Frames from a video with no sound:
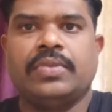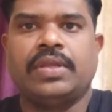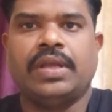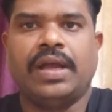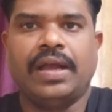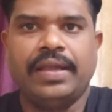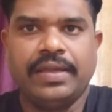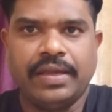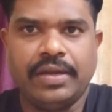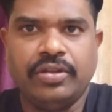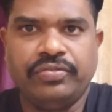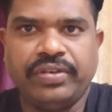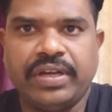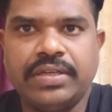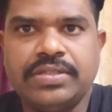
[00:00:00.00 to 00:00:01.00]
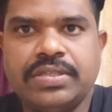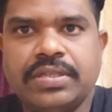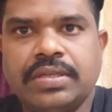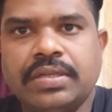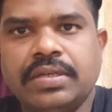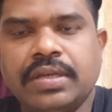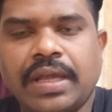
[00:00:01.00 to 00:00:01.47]
Hi, hello friends.
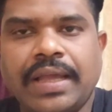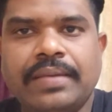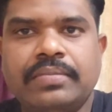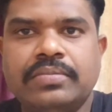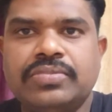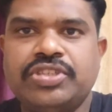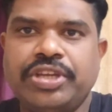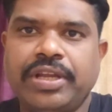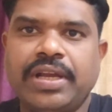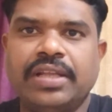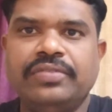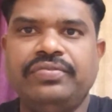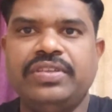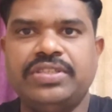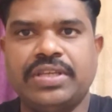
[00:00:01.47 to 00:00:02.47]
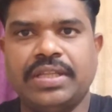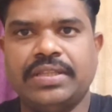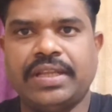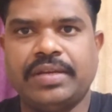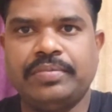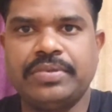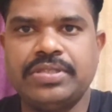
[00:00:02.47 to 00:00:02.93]
I'm Srikanth, physical
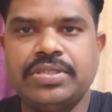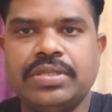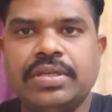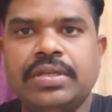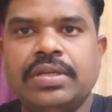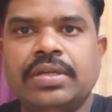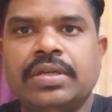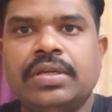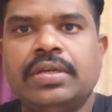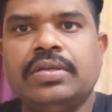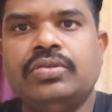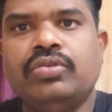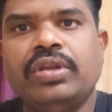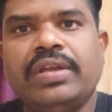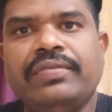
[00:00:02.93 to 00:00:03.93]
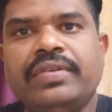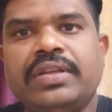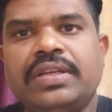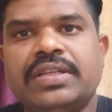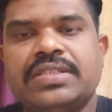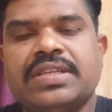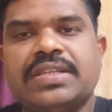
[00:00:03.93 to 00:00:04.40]
therapist. Today we'll
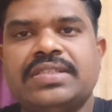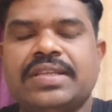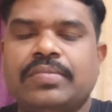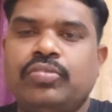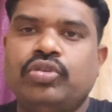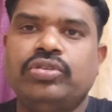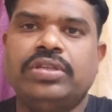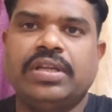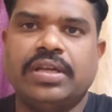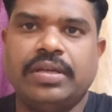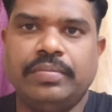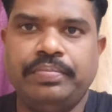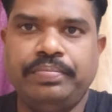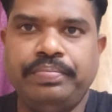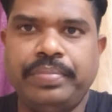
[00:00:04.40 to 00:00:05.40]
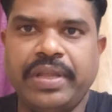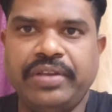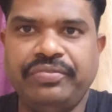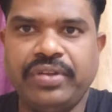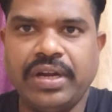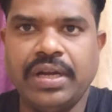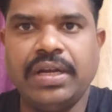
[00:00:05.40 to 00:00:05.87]
discuss about
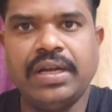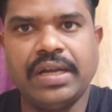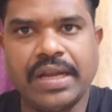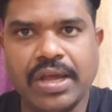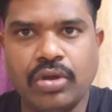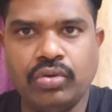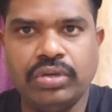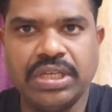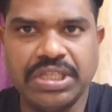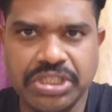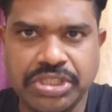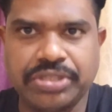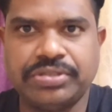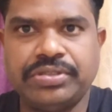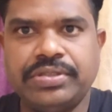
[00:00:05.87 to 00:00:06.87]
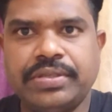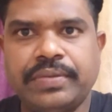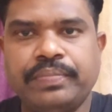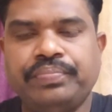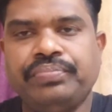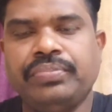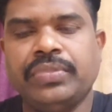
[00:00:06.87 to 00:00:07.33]
peripheral nerve lesions.
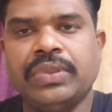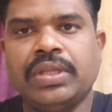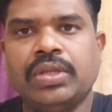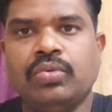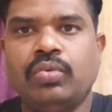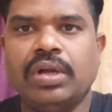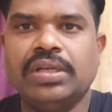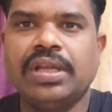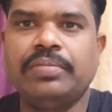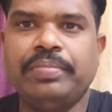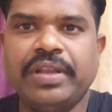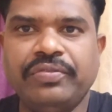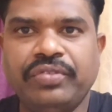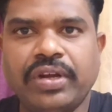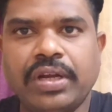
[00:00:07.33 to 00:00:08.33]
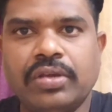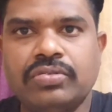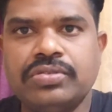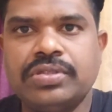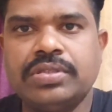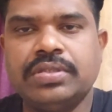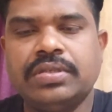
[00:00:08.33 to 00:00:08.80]
What are peripheral nerves?